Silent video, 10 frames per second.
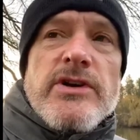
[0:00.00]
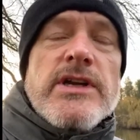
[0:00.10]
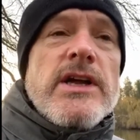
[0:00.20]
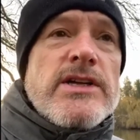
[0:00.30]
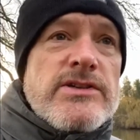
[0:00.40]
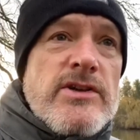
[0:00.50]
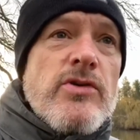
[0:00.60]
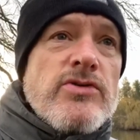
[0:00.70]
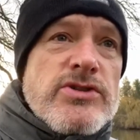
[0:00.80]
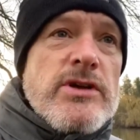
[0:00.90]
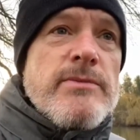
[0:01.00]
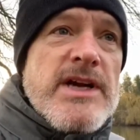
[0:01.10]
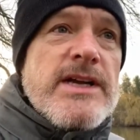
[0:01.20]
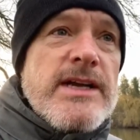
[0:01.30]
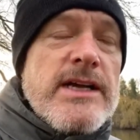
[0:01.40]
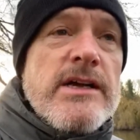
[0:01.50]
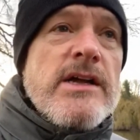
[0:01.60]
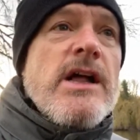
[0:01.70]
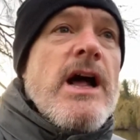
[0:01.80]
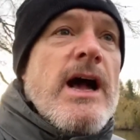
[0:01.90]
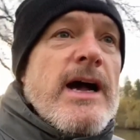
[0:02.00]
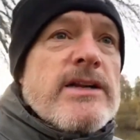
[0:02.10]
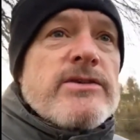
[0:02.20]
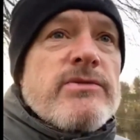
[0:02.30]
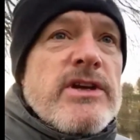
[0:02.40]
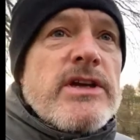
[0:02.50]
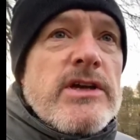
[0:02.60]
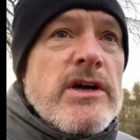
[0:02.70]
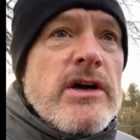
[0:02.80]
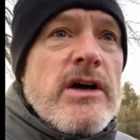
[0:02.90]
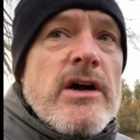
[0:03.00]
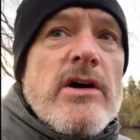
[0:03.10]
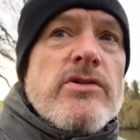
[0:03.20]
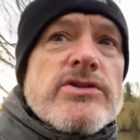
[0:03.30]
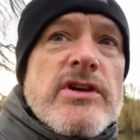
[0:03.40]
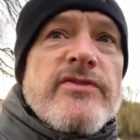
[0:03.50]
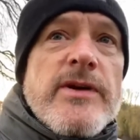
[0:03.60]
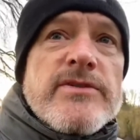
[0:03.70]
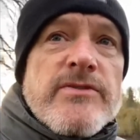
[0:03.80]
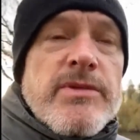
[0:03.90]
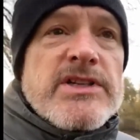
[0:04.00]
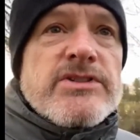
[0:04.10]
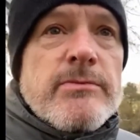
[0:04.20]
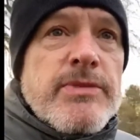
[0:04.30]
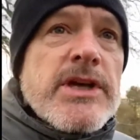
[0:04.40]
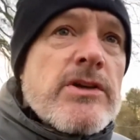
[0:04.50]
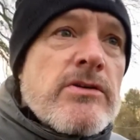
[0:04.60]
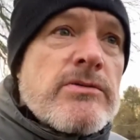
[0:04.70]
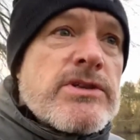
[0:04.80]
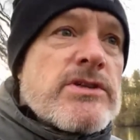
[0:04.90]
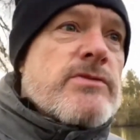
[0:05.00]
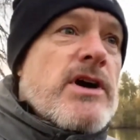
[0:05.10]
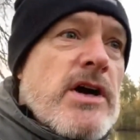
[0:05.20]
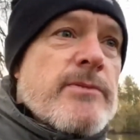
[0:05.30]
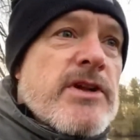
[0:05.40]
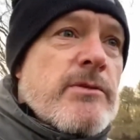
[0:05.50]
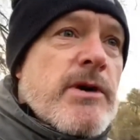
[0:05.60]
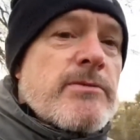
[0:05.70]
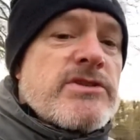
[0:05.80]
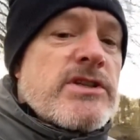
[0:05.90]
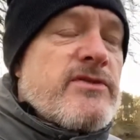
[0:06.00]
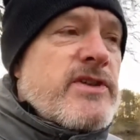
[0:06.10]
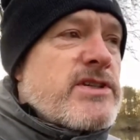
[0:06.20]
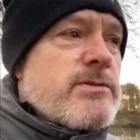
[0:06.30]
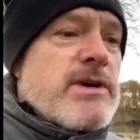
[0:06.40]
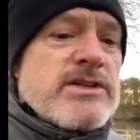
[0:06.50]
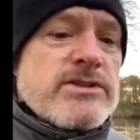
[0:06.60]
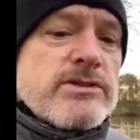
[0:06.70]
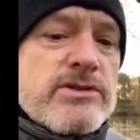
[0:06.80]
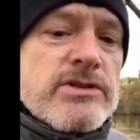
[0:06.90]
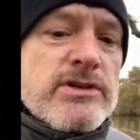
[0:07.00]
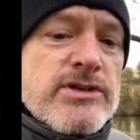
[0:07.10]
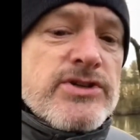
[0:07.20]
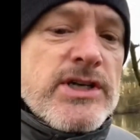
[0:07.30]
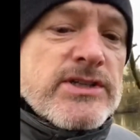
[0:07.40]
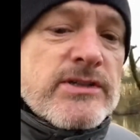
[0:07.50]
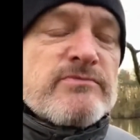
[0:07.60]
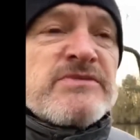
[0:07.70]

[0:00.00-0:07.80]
is also made here, and we are also famous for Branston Pickle, which is where I'm at the moment in the village of Branston, just on the Trent.